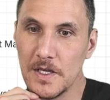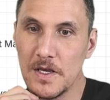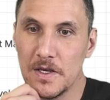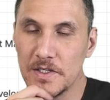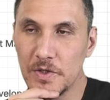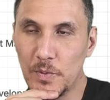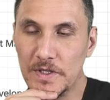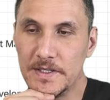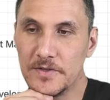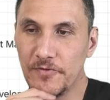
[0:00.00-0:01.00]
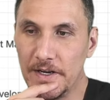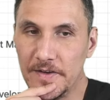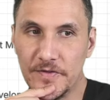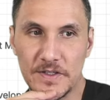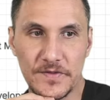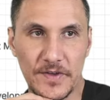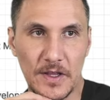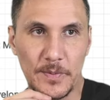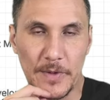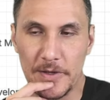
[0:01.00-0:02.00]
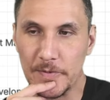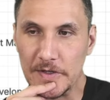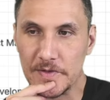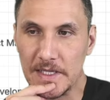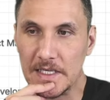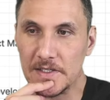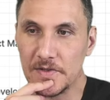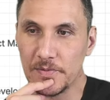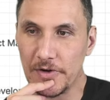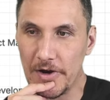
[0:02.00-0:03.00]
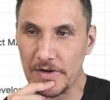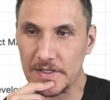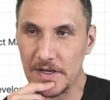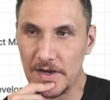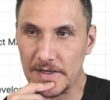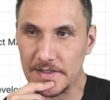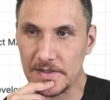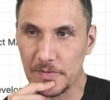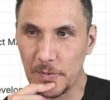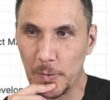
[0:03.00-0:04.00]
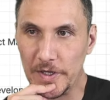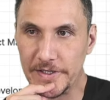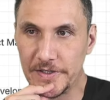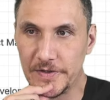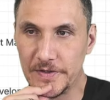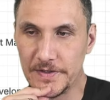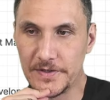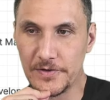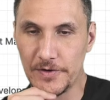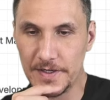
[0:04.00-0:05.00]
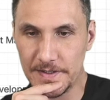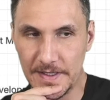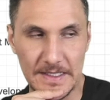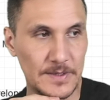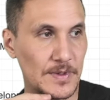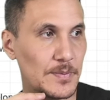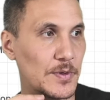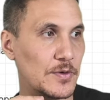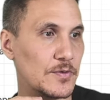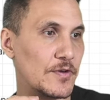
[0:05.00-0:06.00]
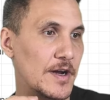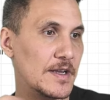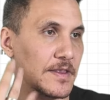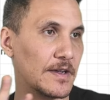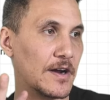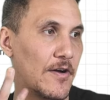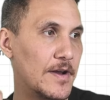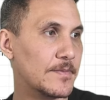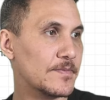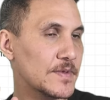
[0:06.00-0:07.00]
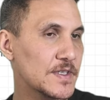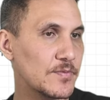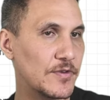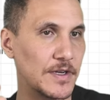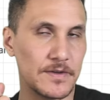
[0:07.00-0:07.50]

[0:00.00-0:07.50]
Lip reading: So once it's ready for development, we'll need to prioritize which user stories need to be built right in the current sprint.